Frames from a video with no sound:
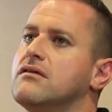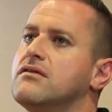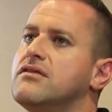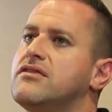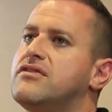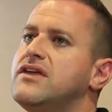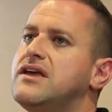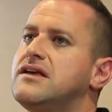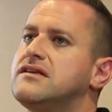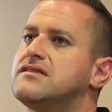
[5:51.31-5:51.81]

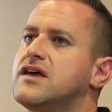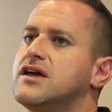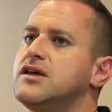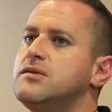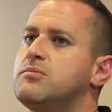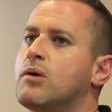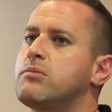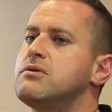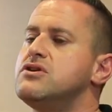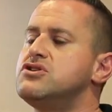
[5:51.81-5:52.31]
Things that
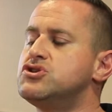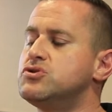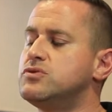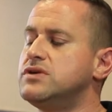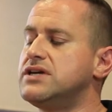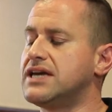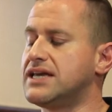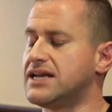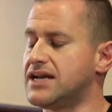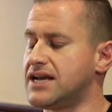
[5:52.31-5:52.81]
you're probably
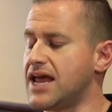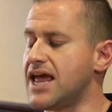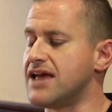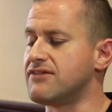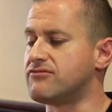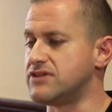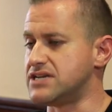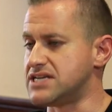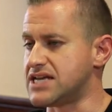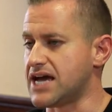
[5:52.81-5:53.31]
doing in an
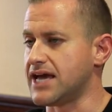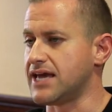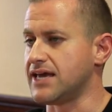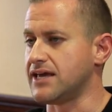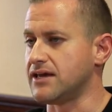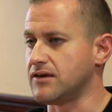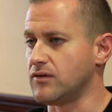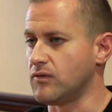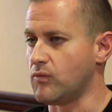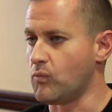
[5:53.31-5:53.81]

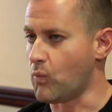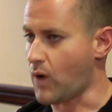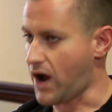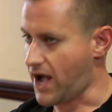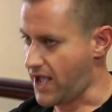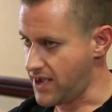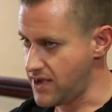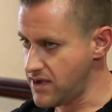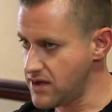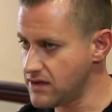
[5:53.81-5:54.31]
everyday
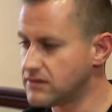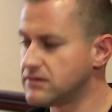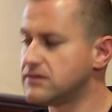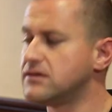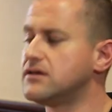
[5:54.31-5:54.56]
way,